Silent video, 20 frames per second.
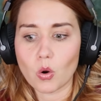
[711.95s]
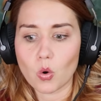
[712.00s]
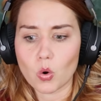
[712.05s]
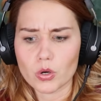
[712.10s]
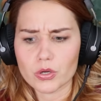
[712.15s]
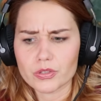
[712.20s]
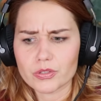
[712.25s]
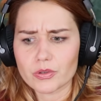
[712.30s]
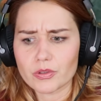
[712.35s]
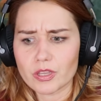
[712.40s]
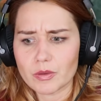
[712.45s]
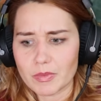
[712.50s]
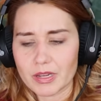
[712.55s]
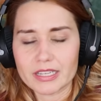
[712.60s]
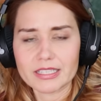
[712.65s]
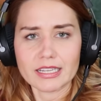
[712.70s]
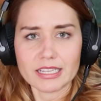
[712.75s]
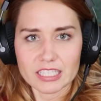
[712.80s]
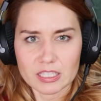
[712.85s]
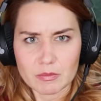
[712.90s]
Uh, or soothing,
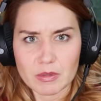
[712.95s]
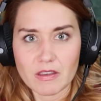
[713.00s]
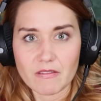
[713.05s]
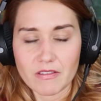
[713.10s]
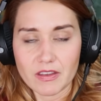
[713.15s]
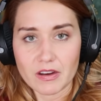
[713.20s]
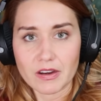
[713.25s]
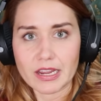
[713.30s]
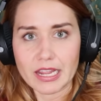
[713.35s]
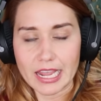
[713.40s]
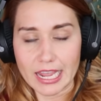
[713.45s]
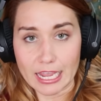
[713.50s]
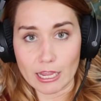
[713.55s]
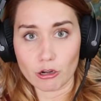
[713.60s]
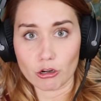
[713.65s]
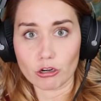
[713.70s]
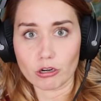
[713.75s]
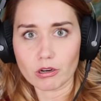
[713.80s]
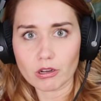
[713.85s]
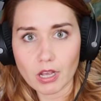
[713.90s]
but it tends to be a very
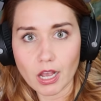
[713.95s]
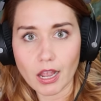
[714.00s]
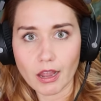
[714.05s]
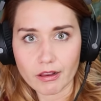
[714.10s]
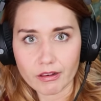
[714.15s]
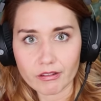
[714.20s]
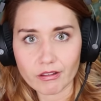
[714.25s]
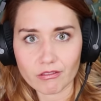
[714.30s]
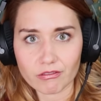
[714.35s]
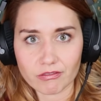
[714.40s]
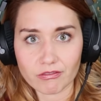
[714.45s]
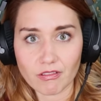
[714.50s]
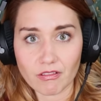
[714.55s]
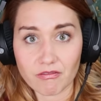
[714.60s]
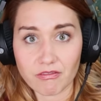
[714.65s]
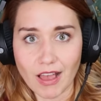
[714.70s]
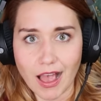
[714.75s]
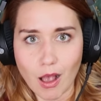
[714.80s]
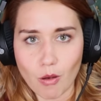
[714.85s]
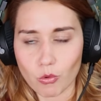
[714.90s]
inner kind of
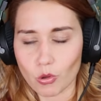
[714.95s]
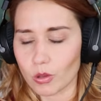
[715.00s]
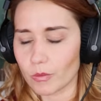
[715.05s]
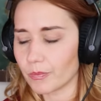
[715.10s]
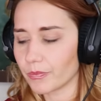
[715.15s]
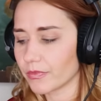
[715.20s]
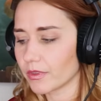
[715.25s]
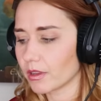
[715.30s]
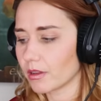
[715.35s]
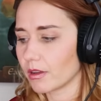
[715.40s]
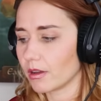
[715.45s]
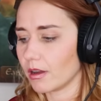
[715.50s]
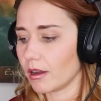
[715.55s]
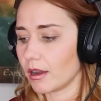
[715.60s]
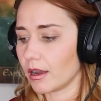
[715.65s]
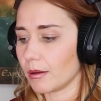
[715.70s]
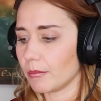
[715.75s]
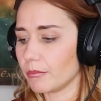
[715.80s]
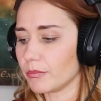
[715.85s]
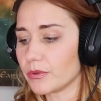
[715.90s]
vowel.
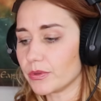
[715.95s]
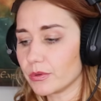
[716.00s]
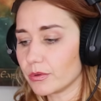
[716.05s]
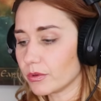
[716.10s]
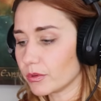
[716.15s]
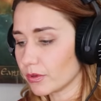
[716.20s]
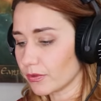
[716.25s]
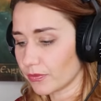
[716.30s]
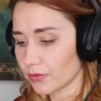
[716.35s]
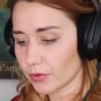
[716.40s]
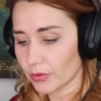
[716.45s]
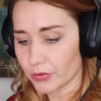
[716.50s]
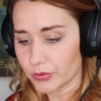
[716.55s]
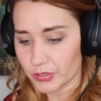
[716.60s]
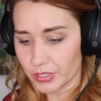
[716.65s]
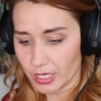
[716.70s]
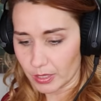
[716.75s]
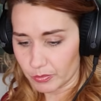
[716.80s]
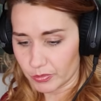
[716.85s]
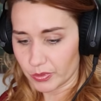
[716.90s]
beautiful
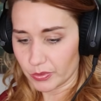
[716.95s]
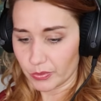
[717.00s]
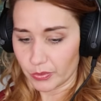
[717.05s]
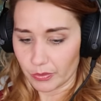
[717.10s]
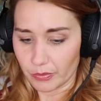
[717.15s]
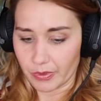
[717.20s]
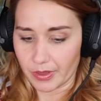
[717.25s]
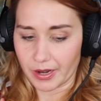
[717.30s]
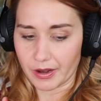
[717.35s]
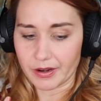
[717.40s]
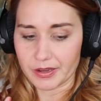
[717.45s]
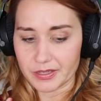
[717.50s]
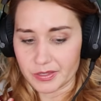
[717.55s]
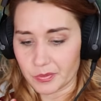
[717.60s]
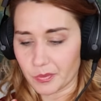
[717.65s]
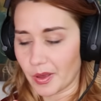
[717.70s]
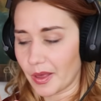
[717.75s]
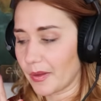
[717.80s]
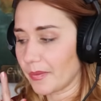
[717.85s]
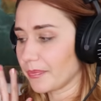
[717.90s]
shaped ooh there
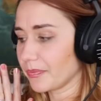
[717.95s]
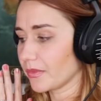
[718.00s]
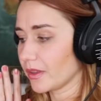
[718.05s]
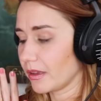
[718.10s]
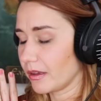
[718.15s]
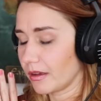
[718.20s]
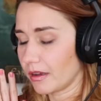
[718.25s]
as well.